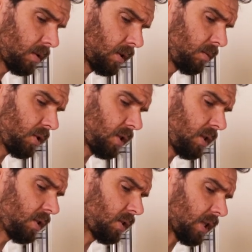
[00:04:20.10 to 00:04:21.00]
I'm just
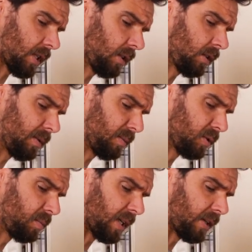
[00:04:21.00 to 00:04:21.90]
going to chuck a little bit
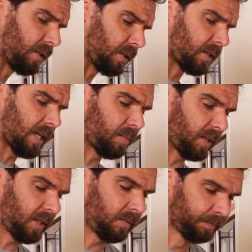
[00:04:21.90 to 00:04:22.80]
more butter into that
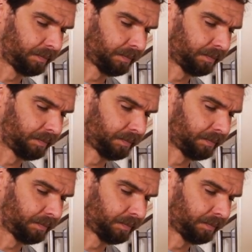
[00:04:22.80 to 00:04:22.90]
pan.